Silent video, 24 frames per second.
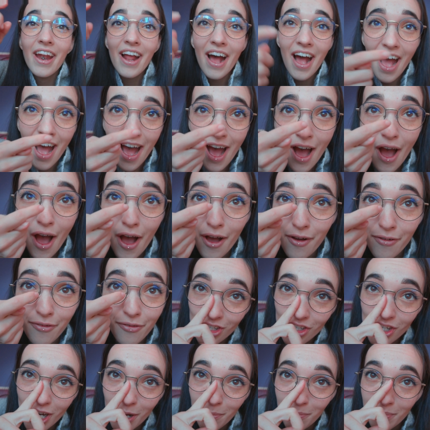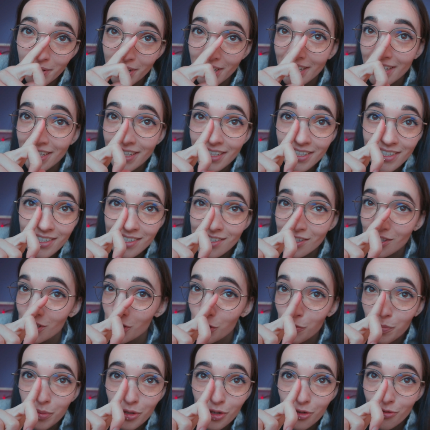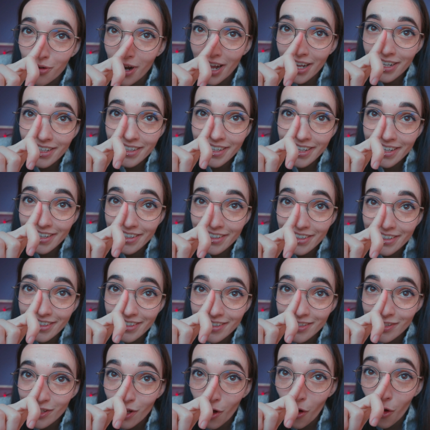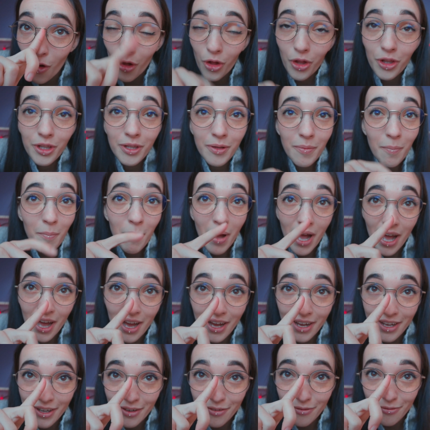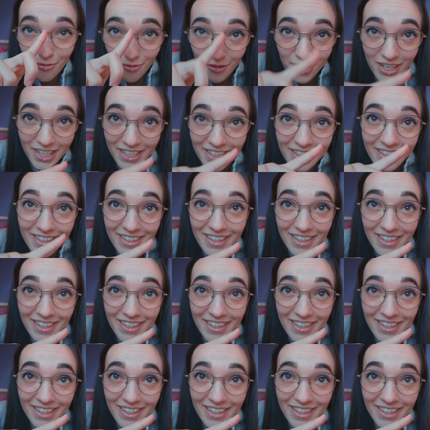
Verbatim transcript: I have Japanese Superdry letters on my freaking